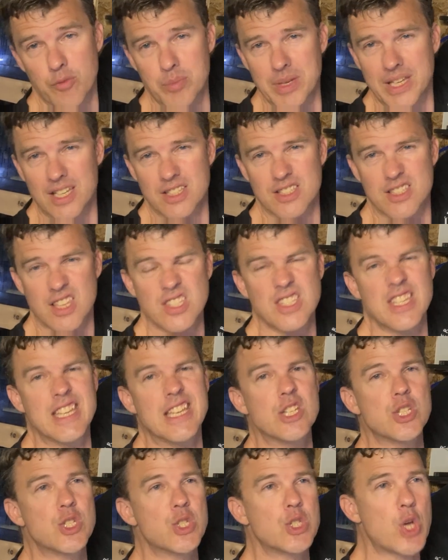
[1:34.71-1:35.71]
because this thing is
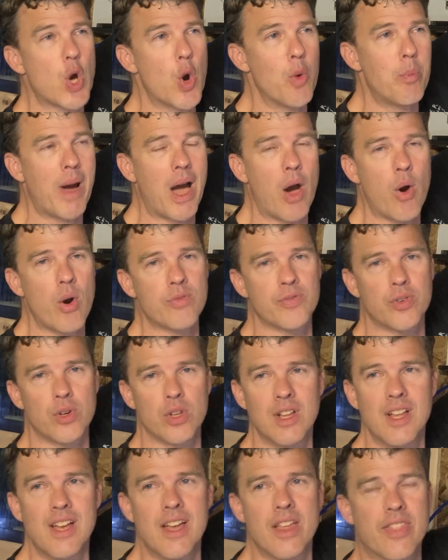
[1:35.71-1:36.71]
so powerful
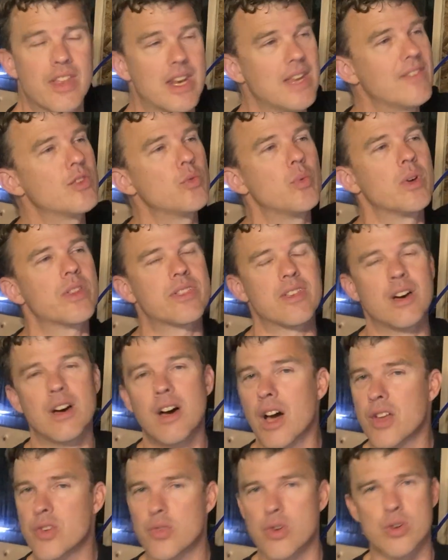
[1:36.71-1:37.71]
that even with the
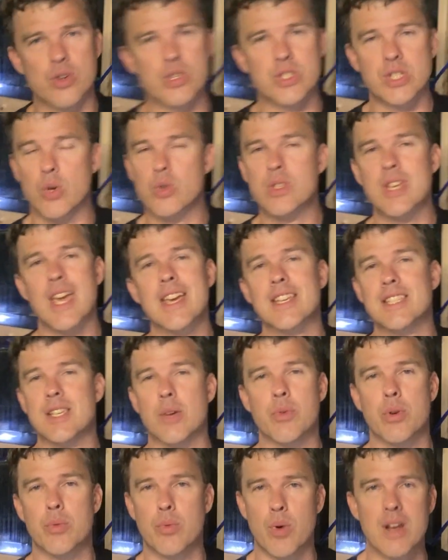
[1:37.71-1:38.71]
100 or so tanks that
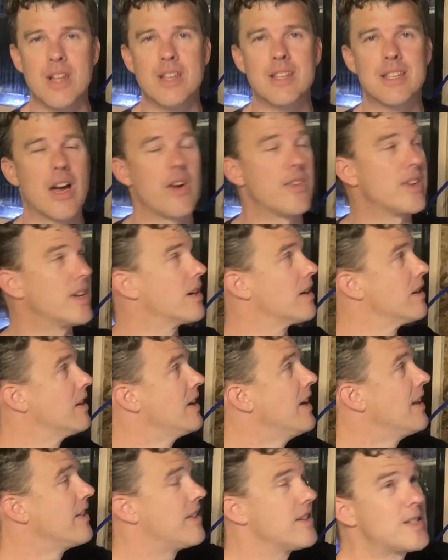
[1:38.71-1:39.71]
we're running down here,
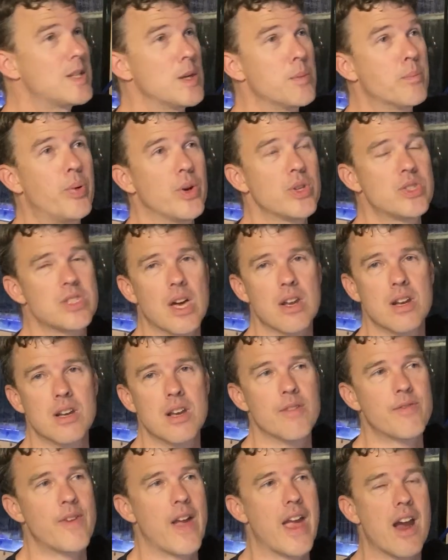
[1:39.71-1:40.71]
this thing puts out
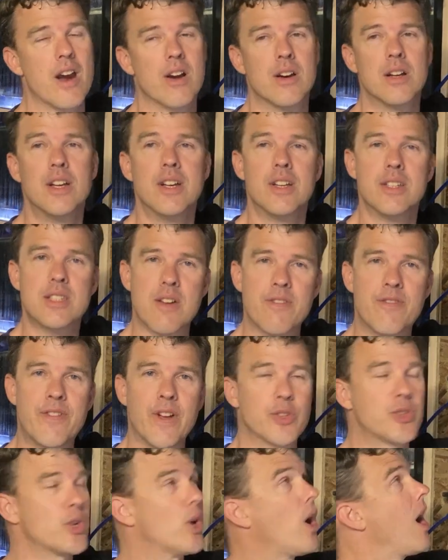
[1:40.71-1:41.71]
enough air to
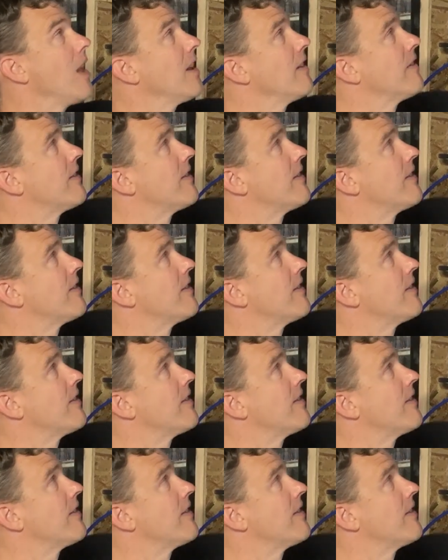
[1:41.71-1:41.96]
filter all of